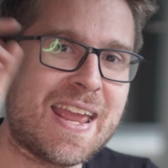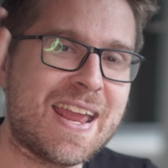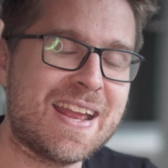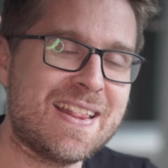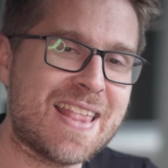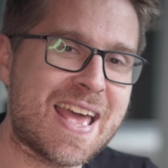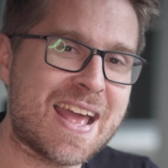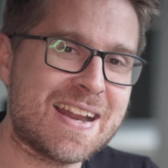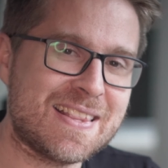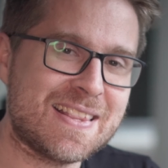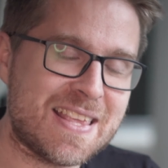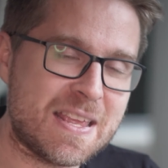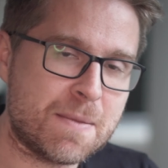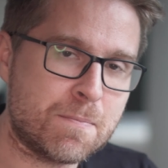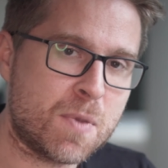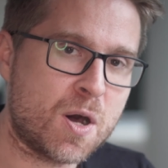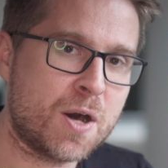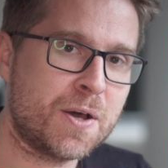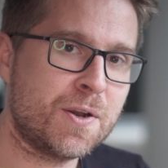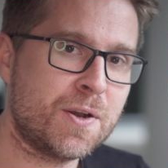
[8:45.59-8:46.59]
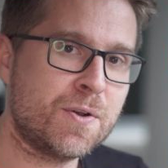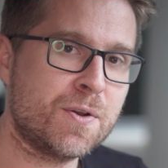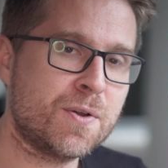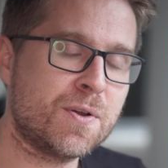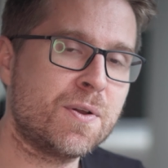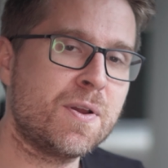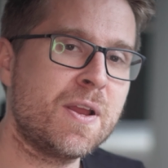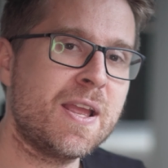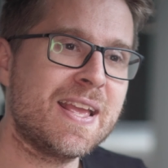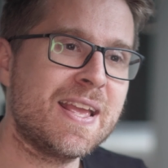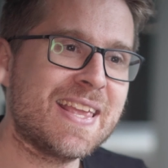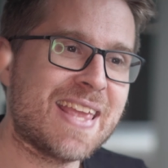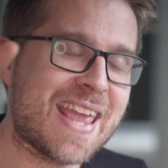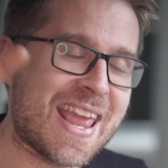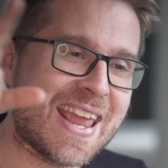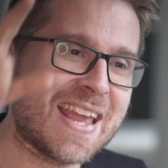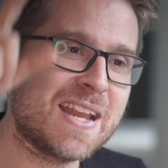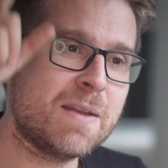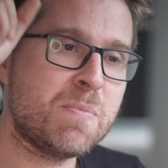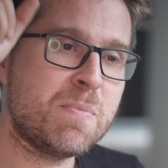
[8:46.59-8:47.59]
and that the monitor
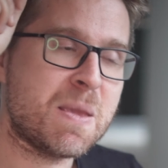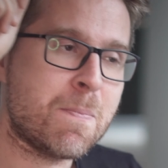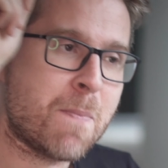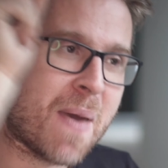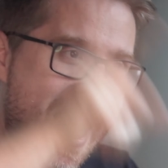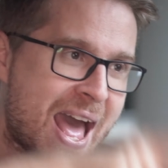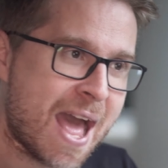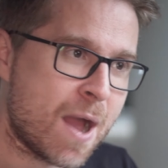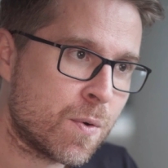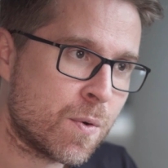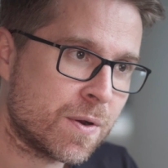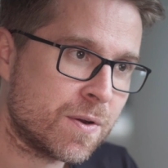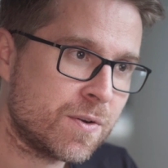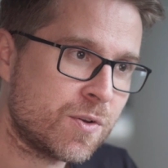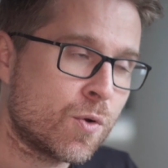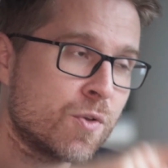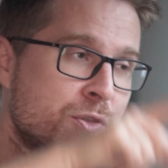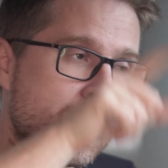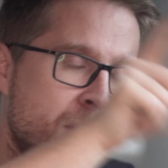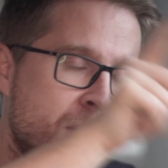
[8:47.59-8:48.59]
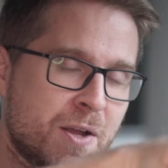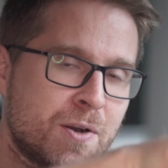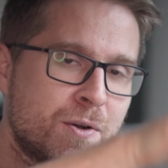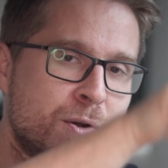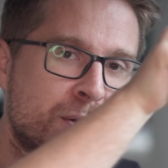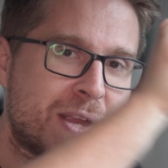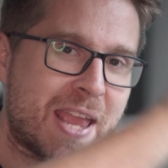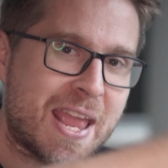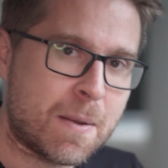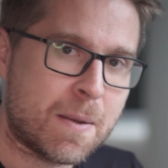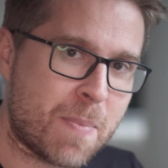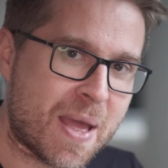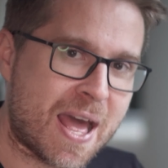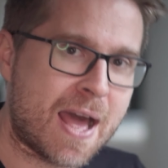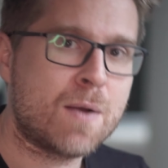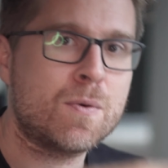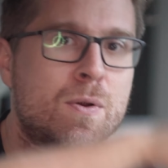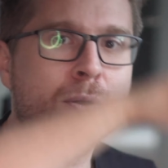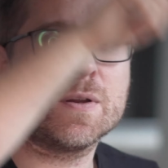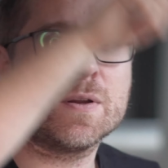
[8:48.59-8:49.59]
can be powered, or the monitor can
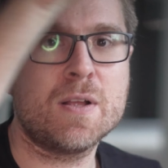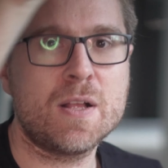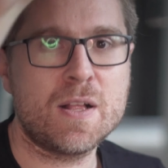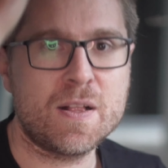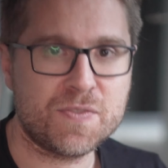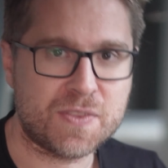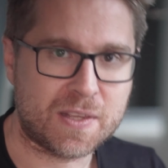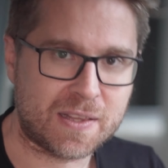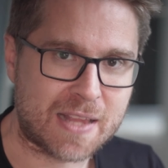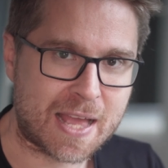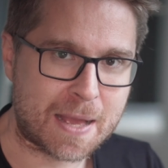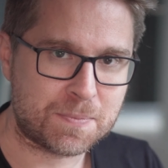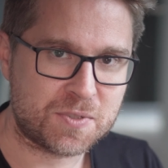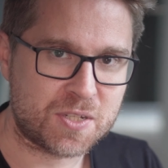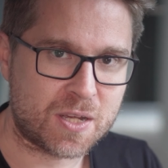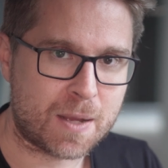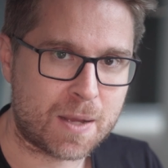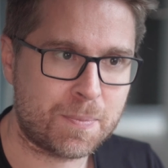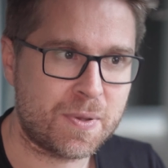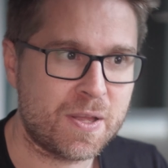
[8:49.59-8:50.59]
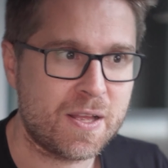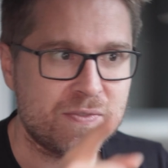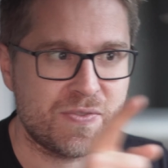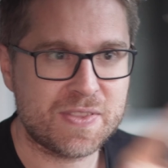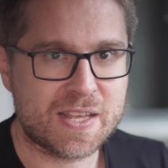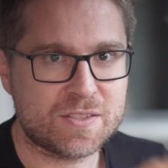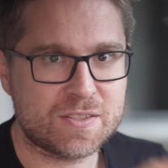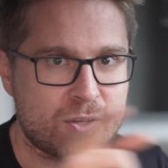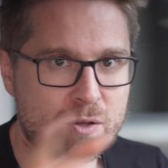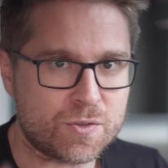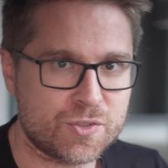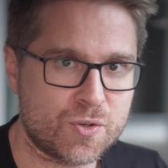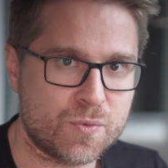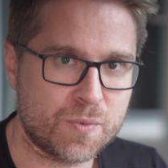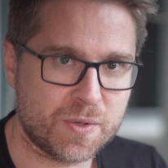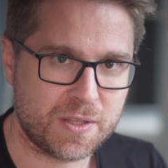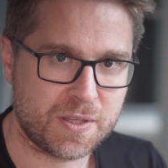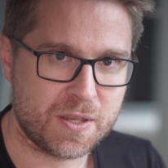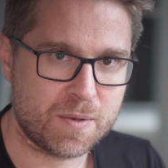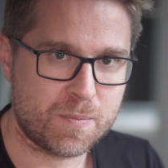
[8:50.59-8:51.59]
power the laptop. That's also
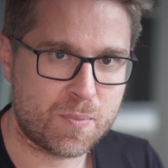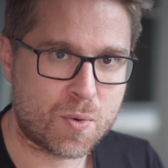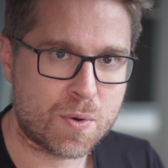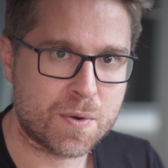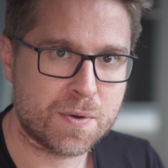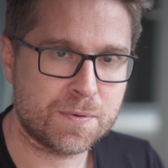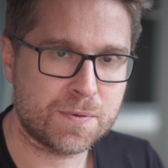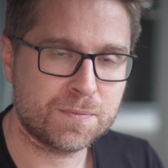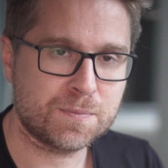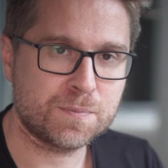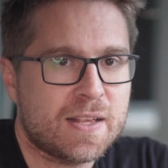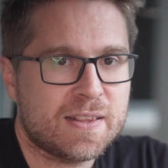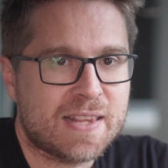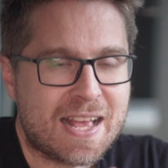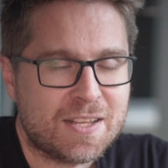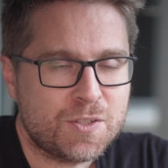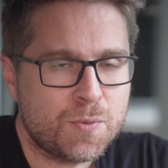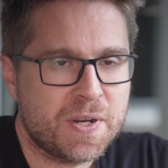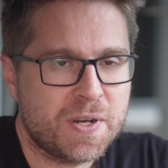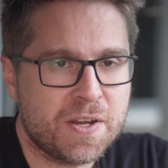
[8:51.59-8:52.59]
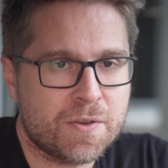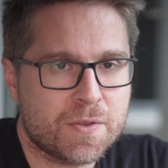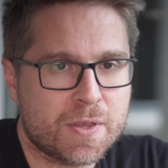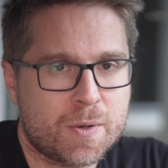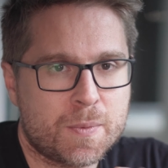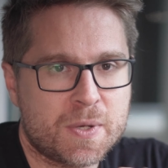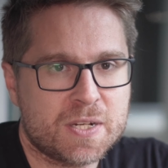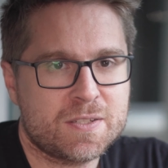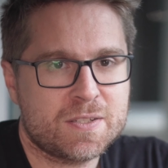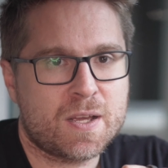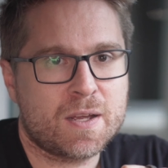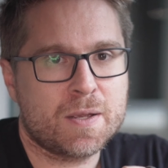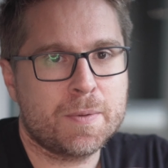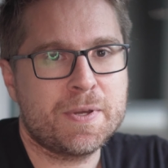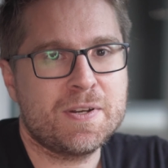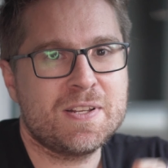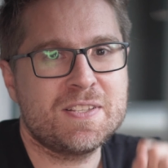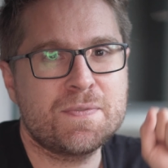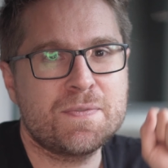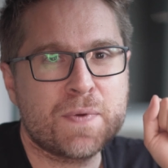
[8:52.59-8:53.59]
really important. Last one here that I want to talk
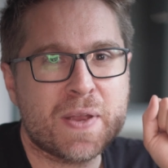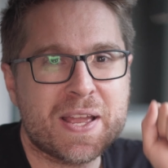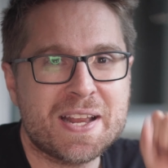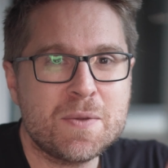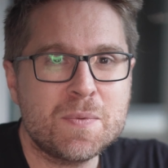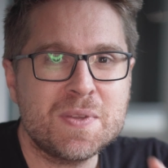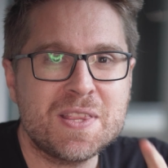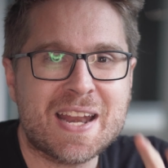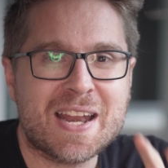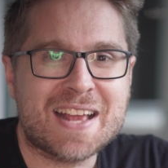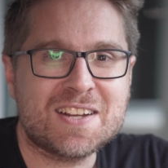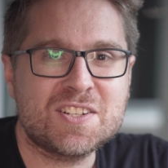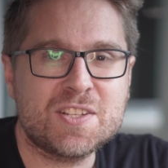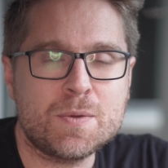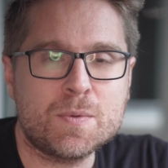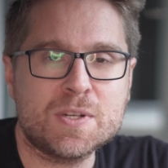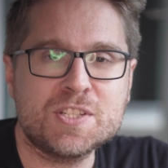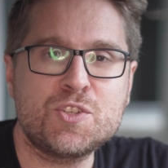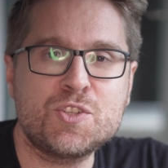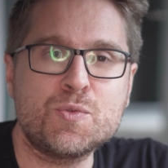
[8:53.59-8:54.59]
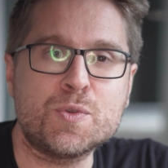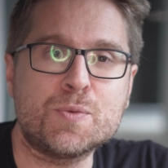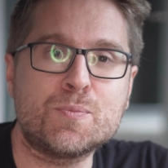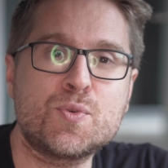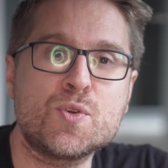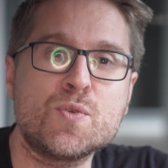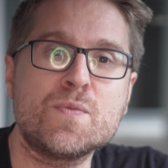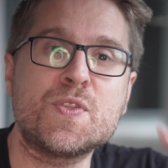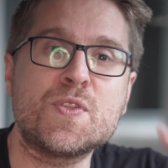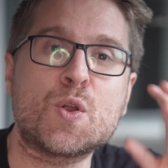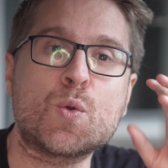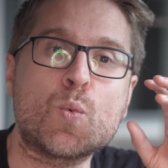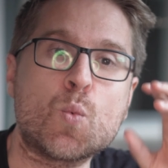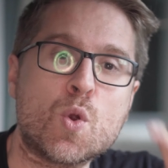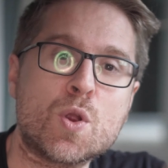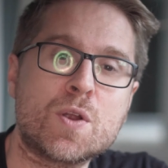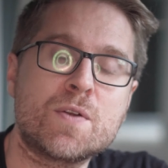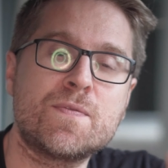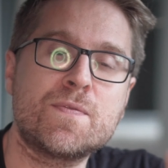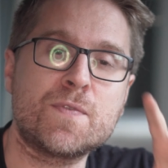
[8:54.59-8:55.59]
about is for anyone that actually wants to improve their
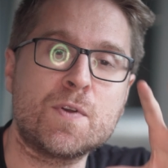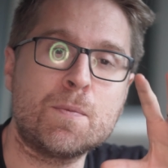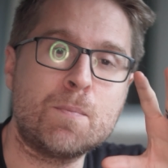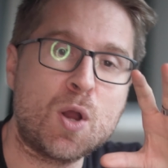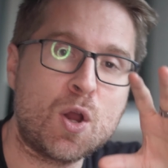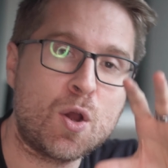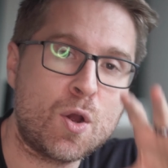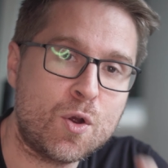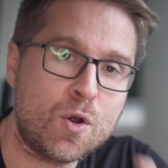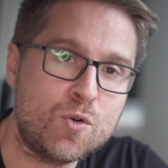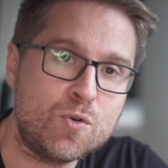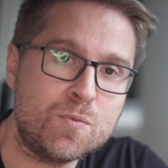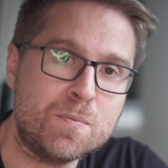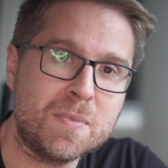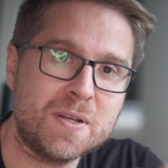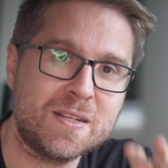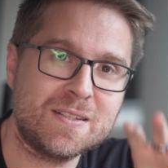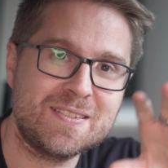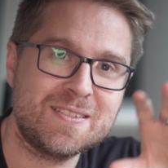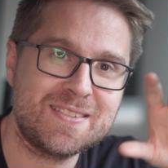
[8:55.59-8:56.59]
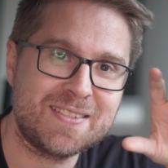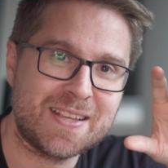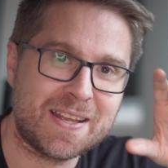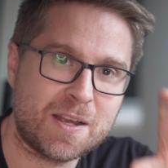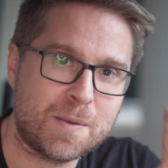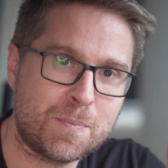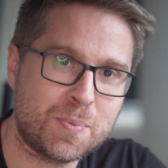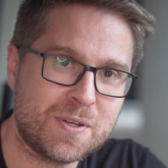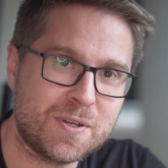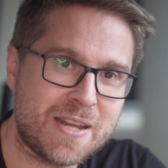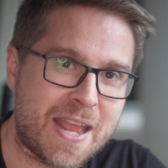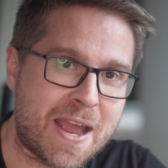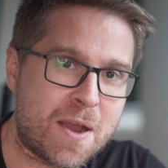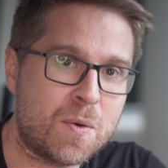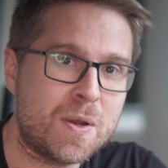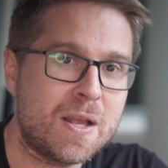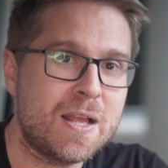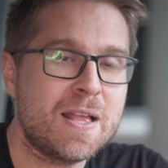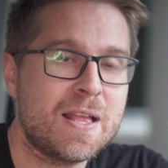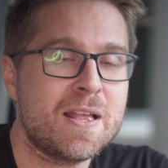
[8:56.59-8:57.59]
work from home setup.
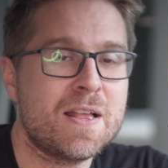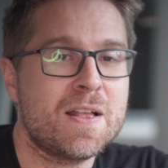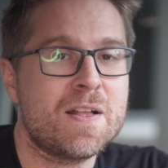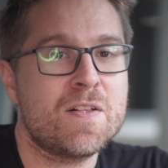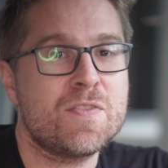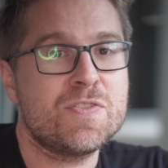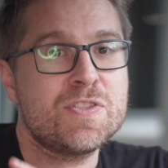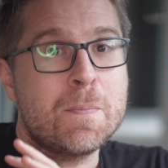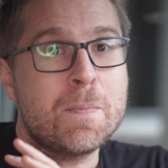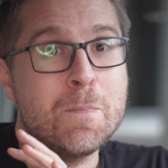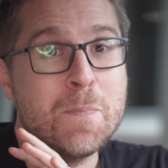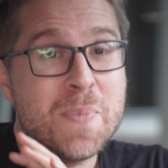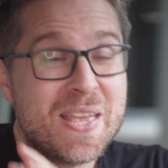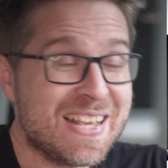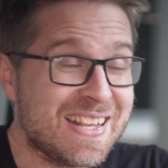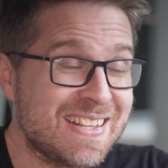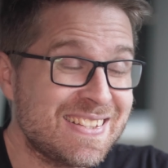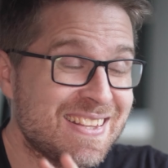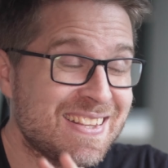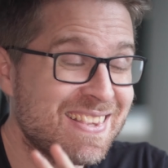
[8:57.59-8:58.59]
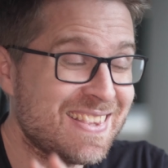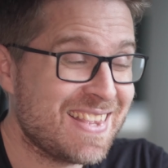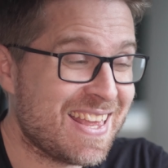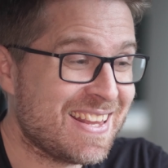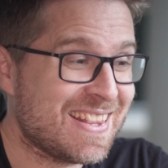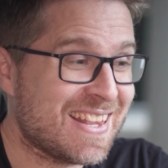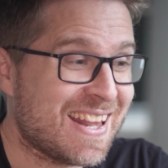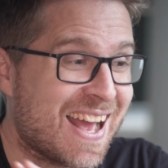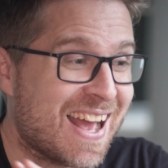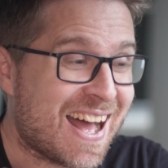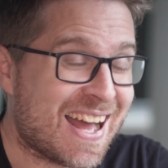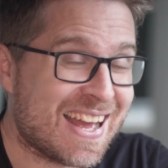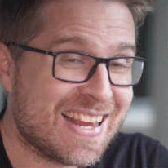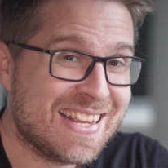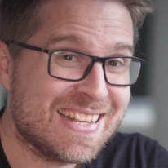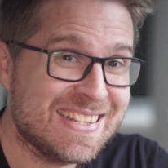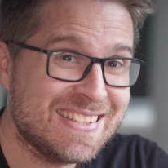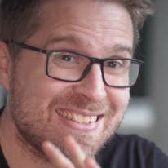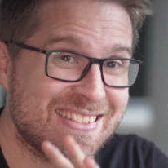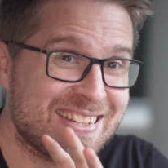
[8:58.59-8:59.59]
Now, the biggest thing that I
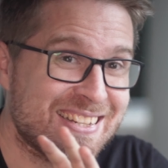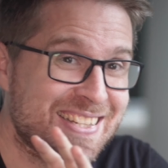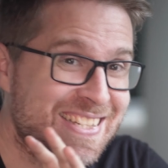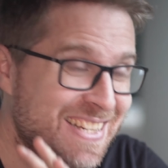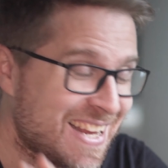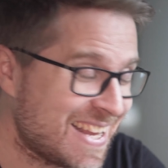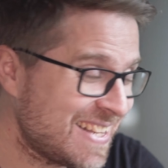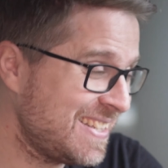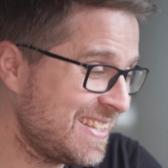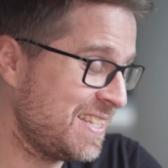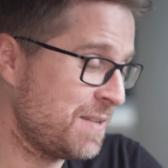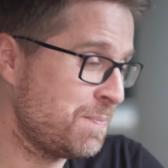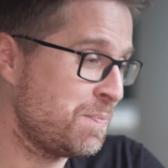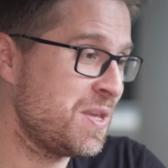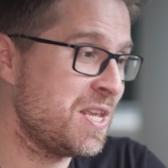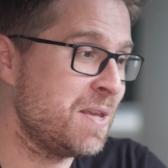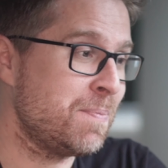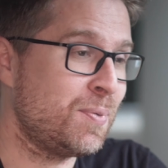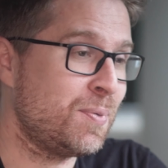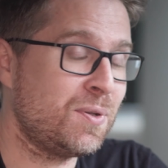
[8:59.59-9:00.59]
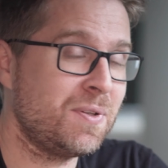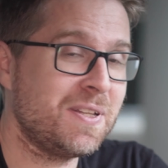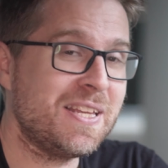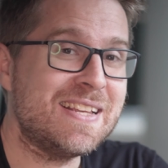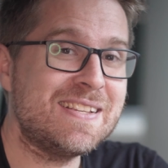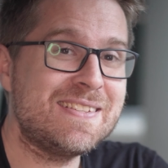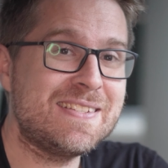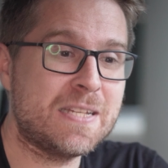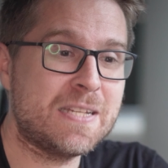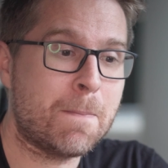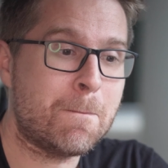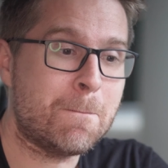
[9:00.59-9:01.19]
can suggest to people is to